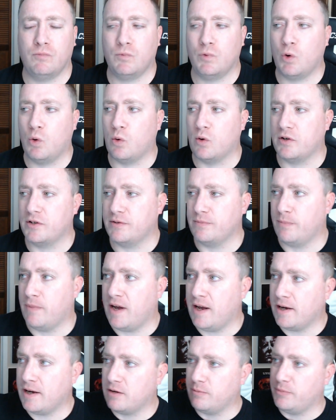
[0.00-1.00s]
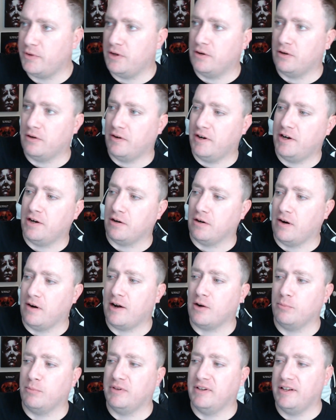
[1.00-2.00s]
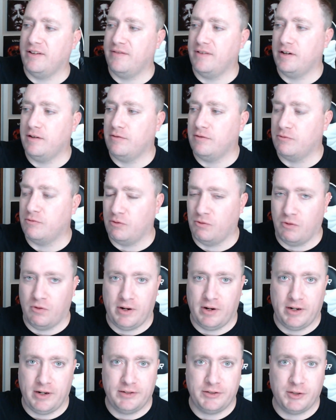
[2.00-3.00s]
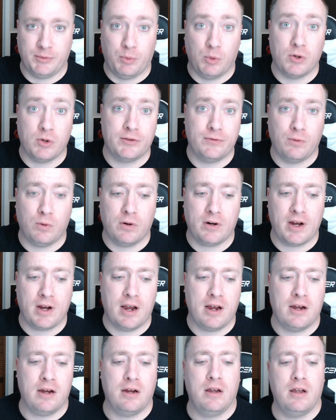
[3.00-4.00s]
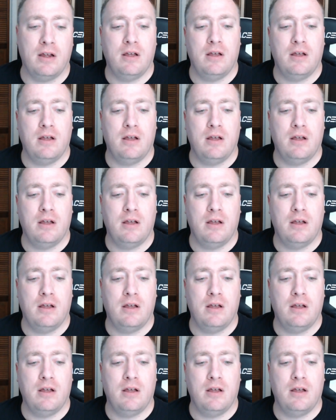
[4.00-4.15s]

course, my computer here, I don't believe it supports 4K.